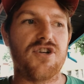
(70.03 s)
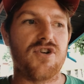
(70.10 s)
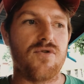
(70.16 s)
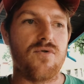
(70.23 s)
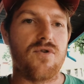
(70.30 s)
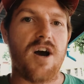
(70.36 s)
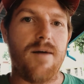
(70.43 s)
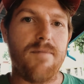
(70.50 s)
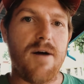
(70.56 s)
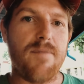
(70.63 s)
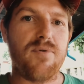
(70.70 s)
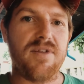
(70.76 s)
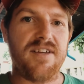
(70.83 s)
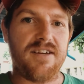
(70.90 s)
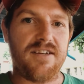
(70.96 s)
to come up
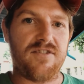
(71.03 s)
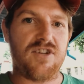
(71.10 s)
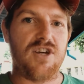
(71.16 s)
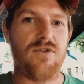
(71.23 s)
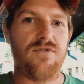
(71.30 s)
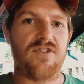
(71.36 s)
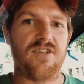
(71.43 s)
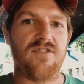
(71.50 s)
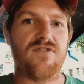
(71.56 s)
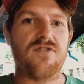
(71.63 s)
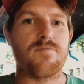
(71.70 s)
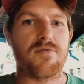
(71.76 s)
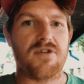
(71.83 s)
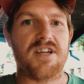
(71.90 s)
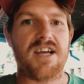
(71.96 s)
with excuses to
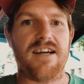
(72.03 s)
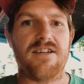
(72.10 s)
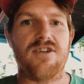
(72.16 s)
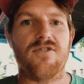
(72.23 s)
protect